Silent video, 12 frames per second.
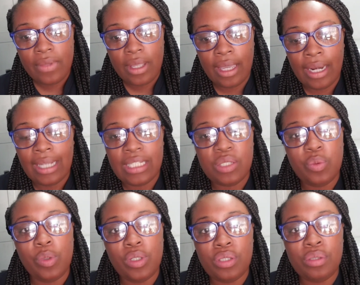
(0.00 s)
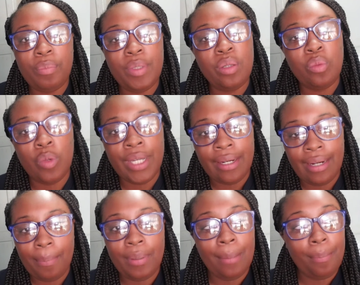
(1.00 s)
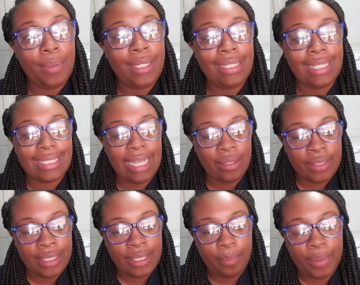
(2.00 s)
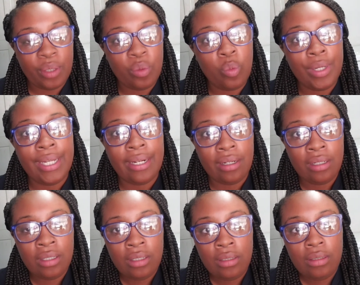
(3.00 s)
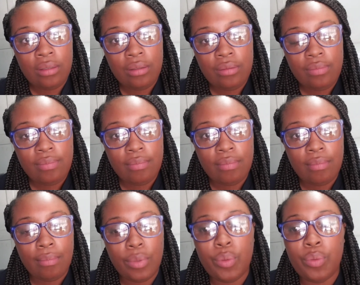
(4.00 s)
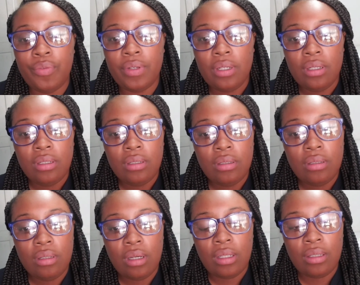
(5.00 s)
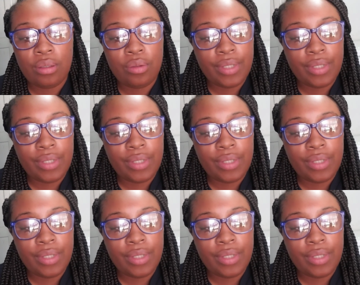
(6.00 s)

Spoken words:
And I just want you to be aware. I'm putting this out there to be aware. Move a little